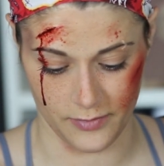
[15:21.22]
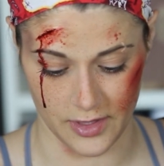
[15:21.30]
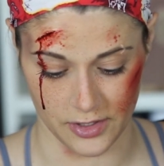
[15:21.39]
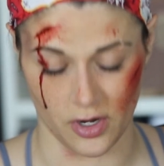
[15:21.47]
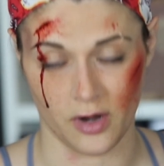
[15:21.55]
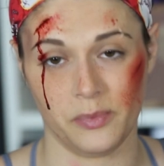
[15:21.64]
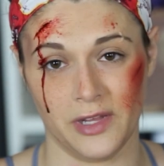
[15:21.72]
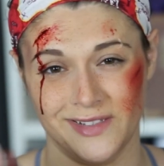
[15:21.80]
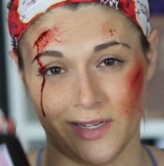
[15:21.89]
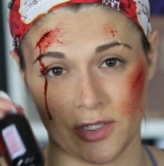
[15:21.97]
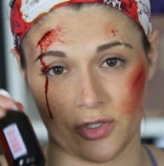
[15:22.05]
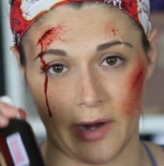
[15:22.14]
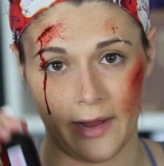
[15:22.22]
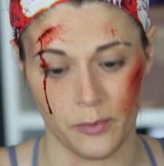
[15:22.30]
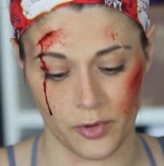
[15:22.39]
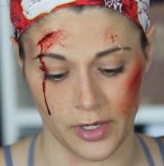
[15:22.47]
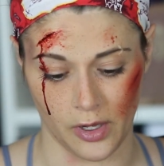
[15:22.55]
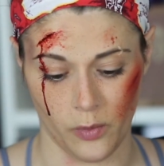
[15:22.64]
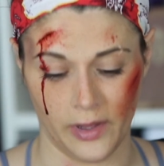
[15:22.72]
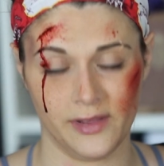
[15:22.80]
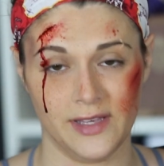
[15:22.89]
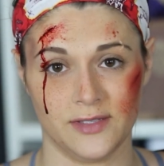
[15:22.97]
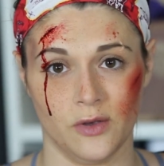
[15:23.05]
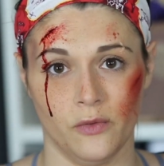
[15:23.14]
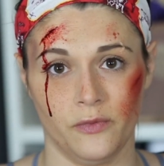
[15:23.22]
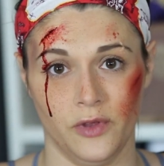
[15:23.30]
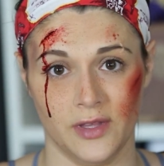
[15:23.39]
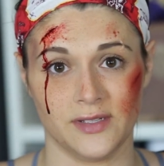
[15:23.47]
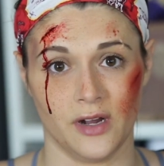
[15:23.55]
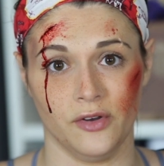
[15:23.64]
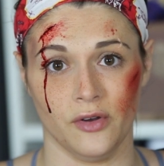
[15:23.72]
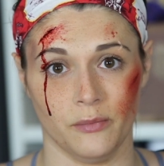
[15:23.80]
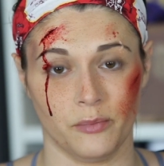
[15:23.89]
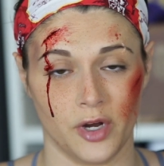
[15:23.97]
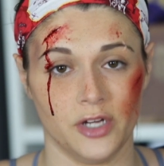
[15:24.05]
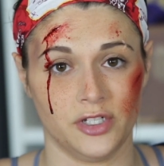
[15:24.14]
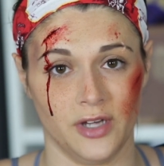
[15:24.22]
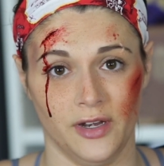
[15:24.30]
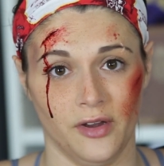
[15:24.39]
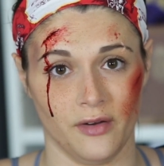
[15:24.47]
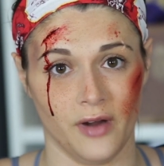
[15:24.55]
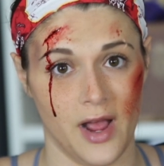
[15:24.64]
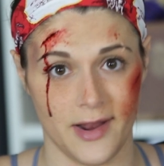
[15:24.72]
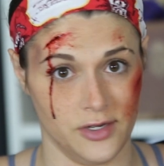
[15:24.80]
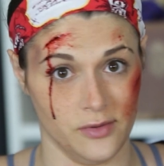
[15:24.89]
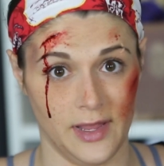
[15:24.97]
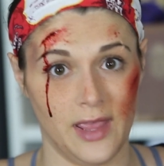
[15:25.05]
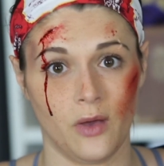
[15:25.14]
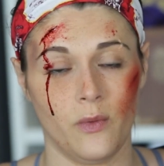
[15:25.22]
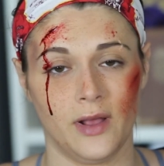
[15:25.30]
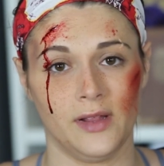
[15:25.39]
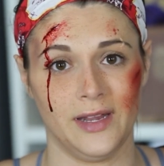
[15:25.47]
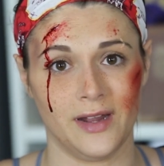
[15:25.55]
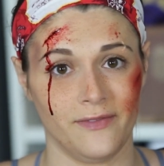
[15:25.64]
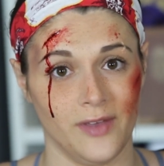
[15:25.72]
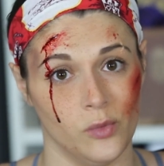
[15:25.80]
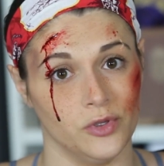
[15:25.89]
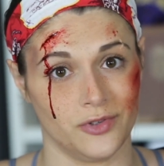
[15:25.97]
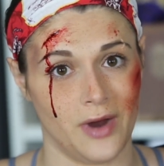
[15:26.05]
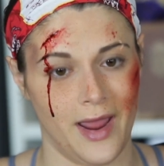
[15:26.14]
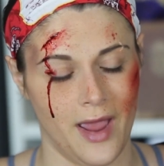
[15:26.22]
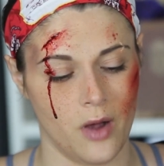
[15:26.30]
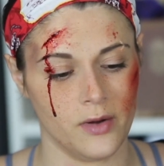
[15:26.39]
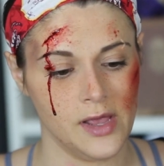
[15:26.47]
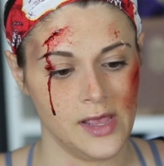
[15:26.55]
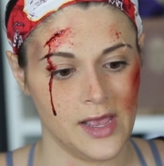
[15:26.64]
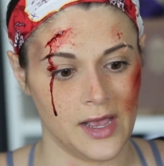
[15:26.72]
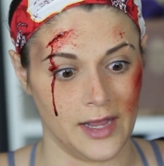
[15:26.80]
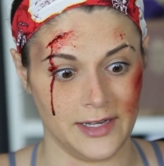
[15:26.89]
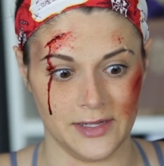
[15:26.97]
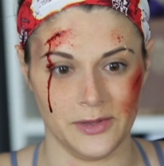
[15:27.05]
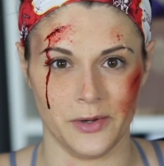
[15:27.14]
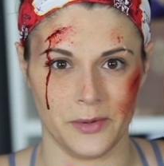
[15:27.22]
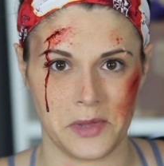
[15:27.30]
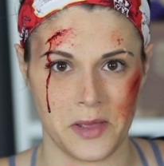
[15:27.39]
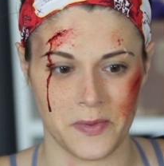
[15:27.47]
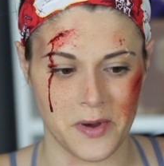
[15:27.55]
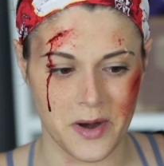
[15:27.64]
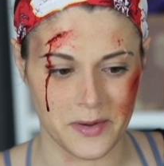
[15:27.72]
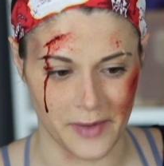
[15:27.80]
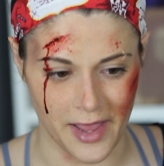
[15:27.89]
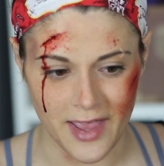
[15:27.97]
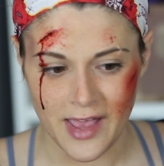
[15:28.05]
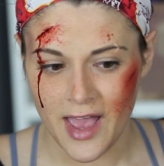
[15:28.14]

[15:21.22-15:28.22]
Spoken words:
the dark blood does dry pretty quickly, so if it's on your brush and you're not doing it quickly enough, it will dry out. I did learn that the hard way.